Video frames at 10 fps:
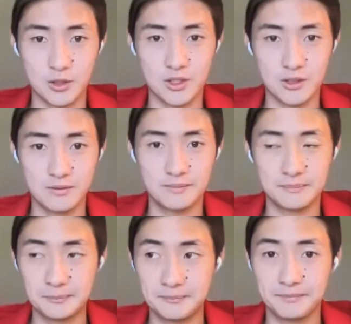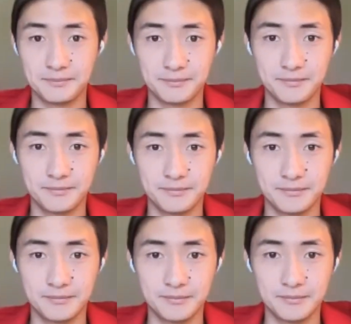And how can listeners can
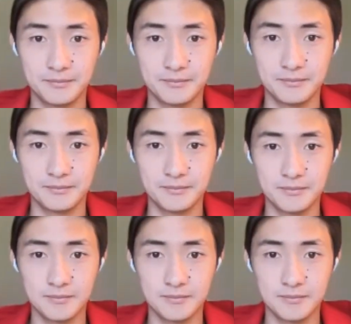connect with you?